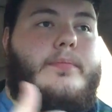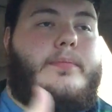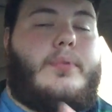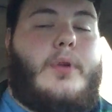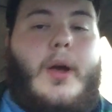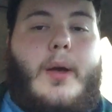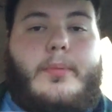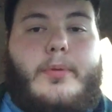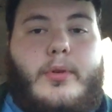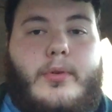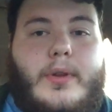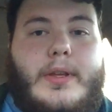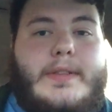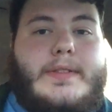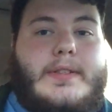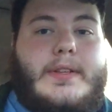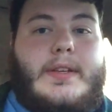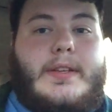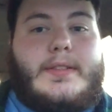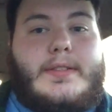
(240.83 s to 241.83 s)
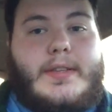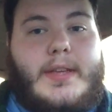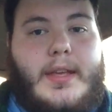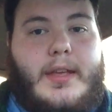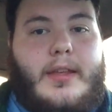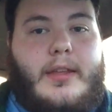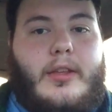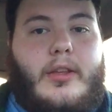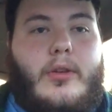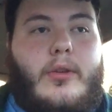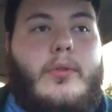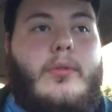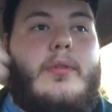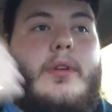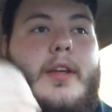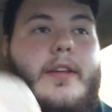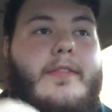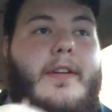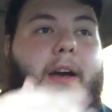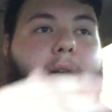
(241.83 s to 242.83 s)
proper reasoning to hit you
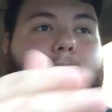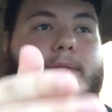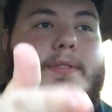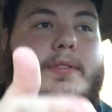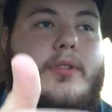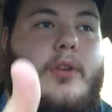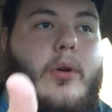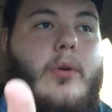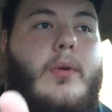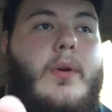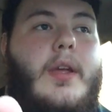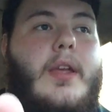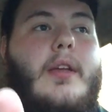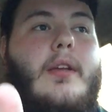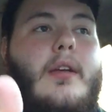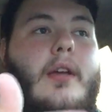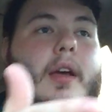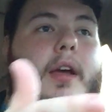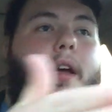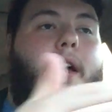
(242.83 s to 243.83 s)
if I was going